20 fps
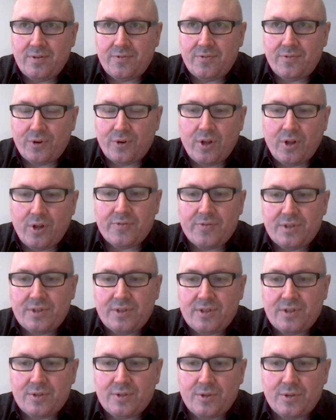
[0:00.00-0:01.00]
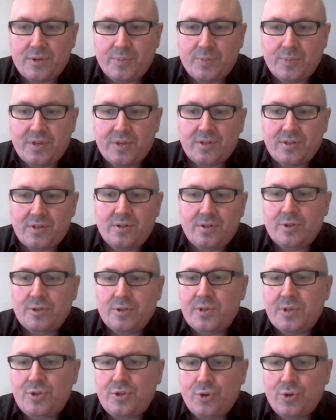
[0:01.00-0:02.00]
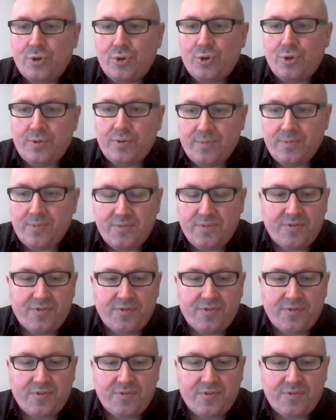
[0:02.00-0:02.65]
for a lot of us, there's been two